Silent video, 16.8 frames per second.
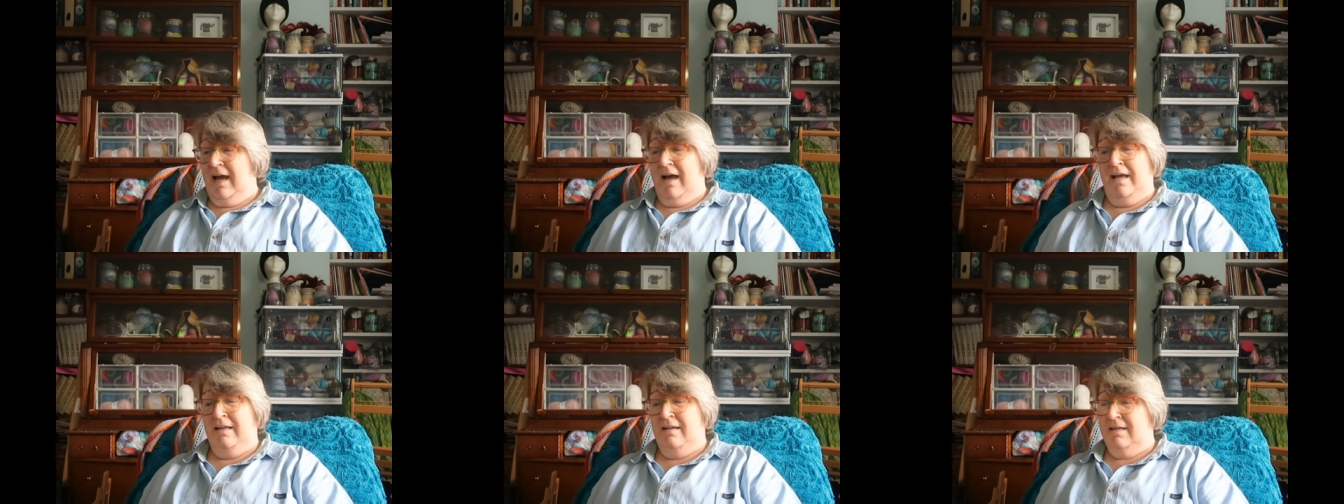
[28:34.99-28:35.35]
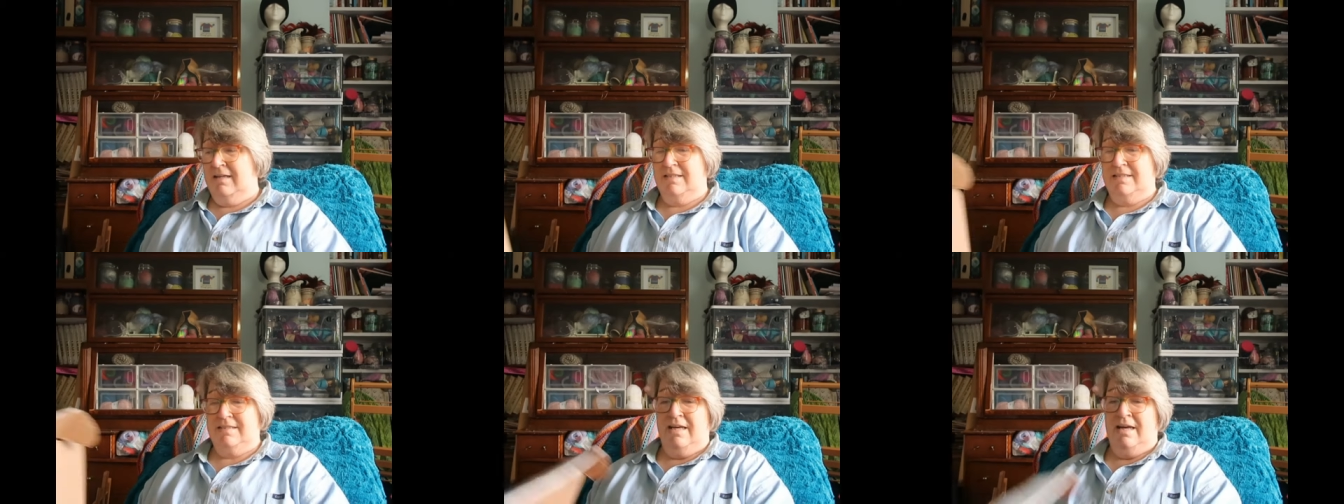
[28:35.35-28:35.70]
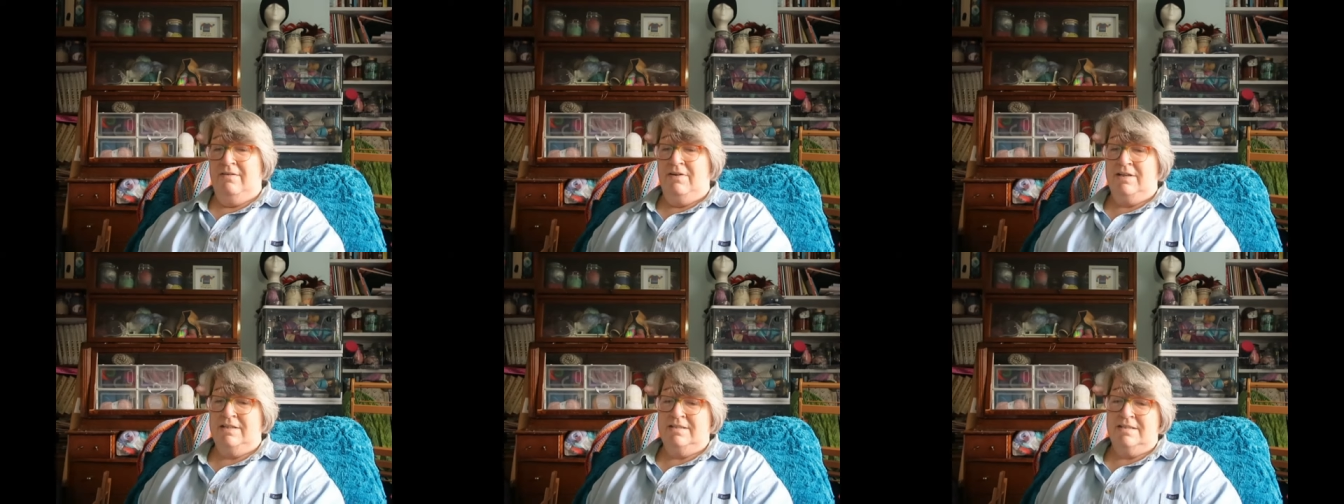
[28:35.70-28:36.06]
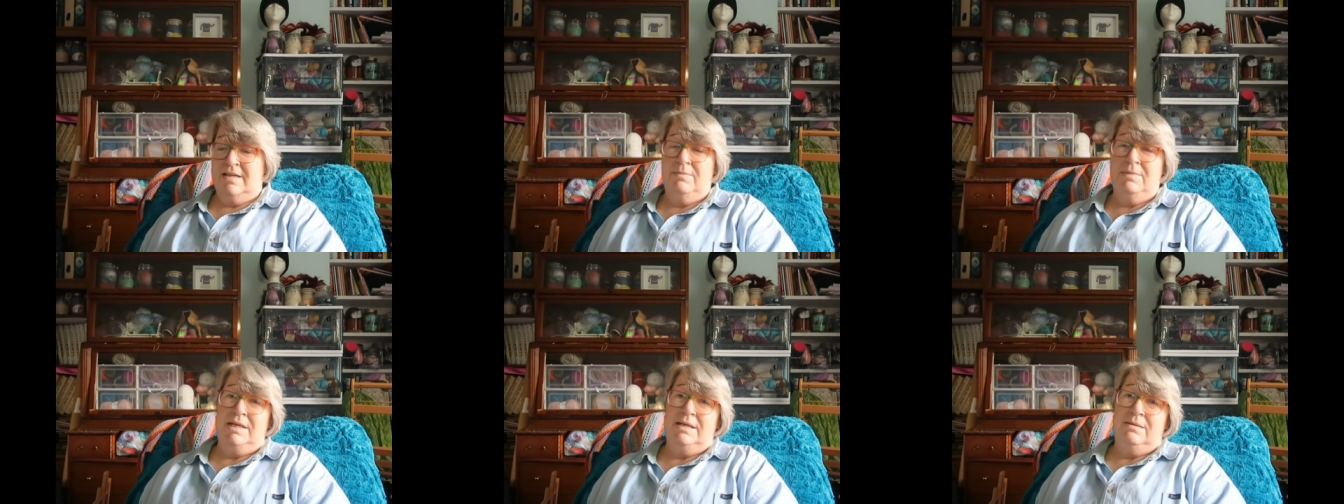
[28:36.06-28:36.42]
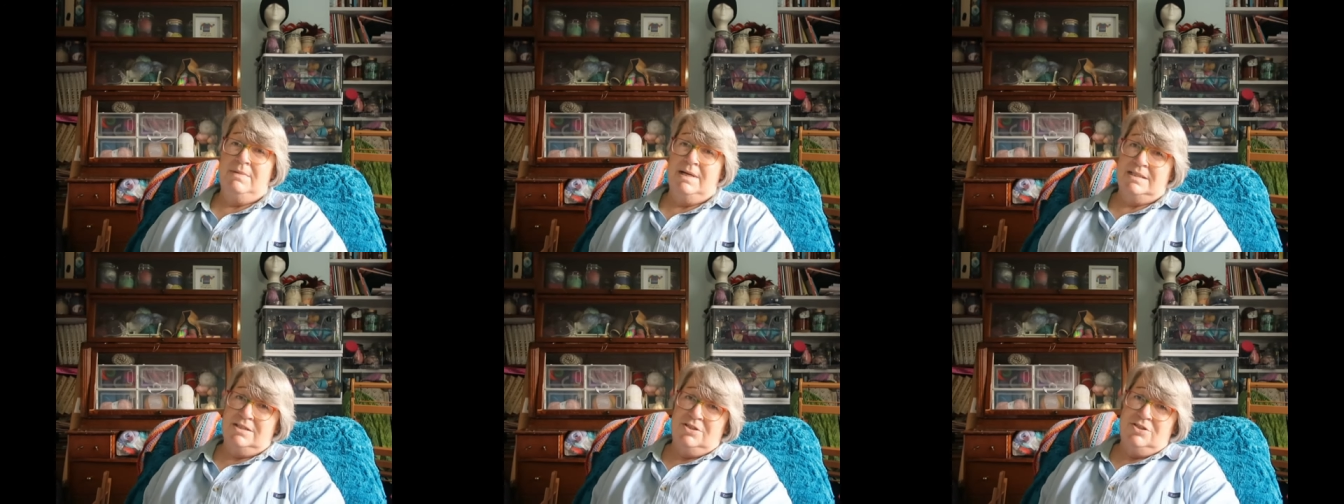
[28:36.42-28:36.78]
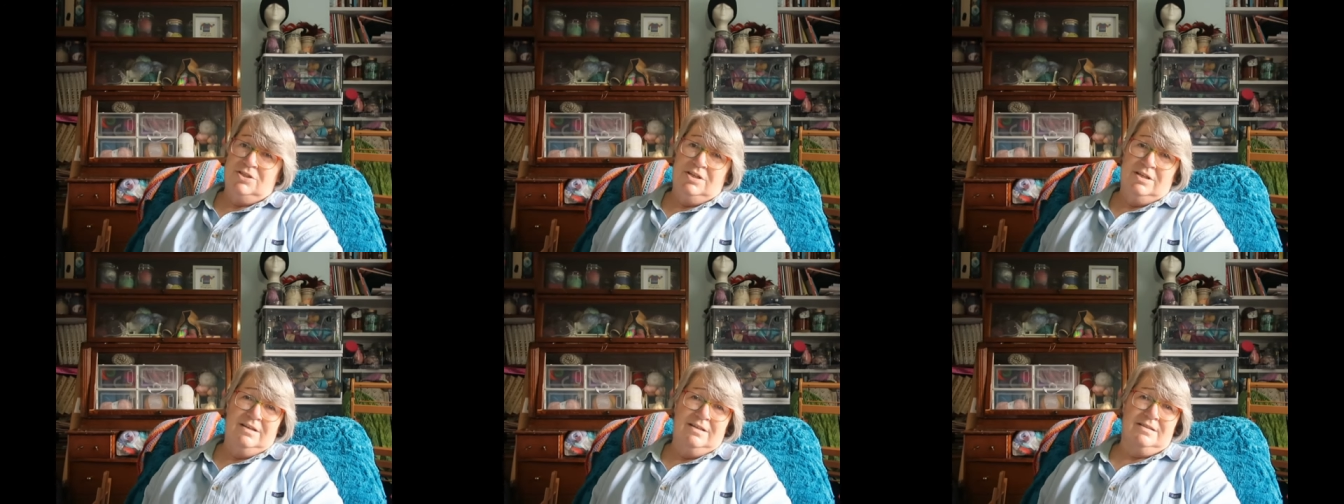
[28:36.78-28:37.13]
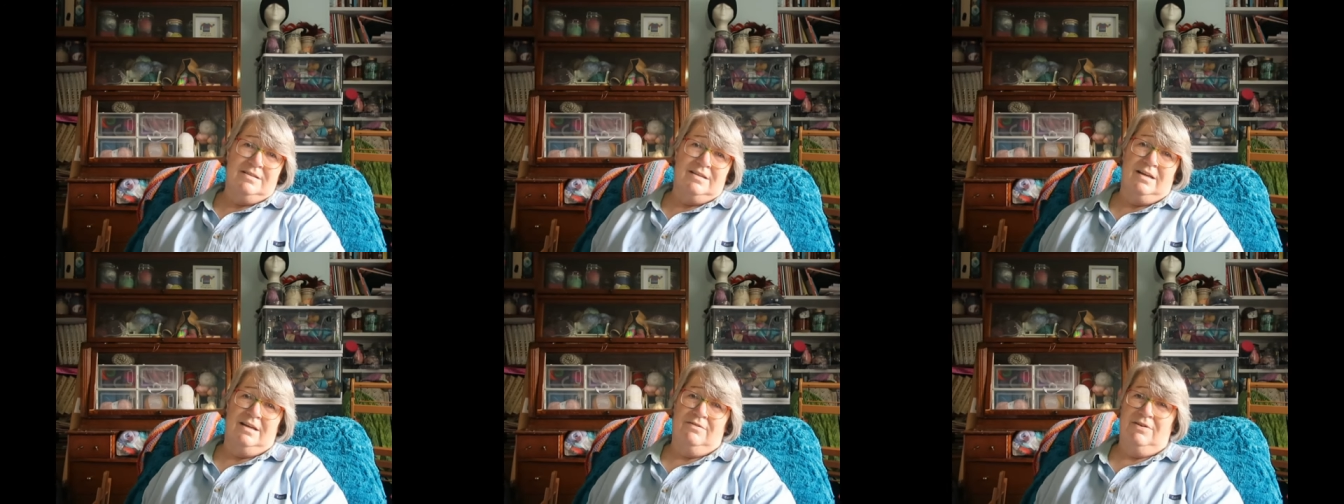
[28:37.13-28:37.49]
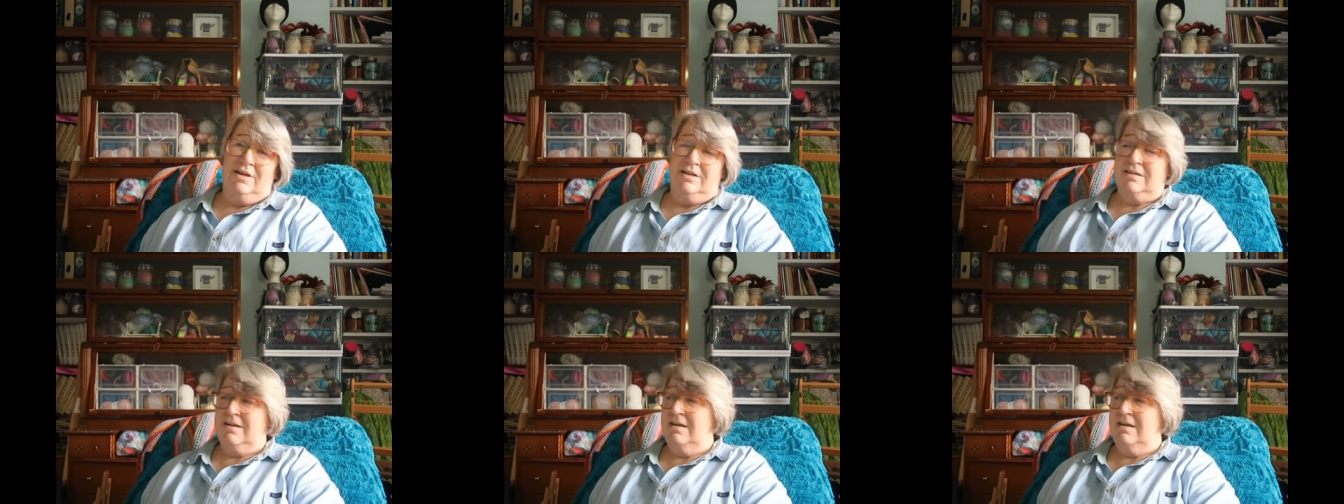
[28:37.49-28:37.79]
And like I say, I've had so many messages and I've had